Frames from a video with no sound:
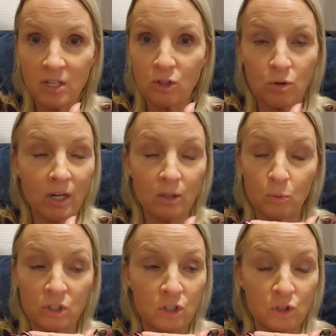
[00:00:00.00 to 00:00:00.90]
That trailer
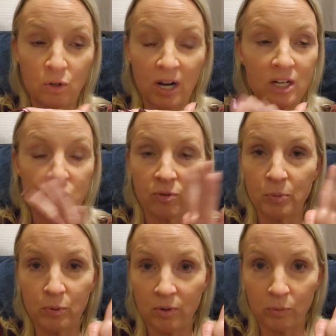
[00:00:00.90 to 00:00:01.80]
was just trash from
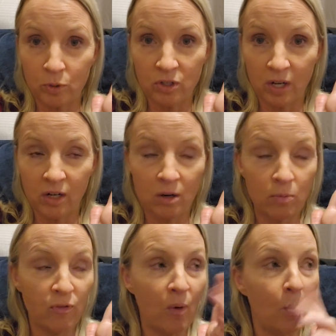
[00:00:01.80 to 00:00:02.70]
whoever was staying there
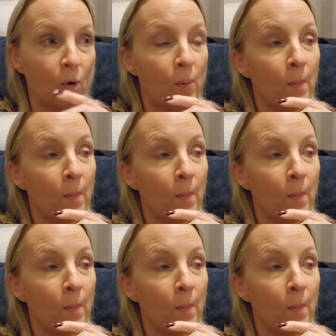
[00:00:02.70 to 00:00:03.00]
before.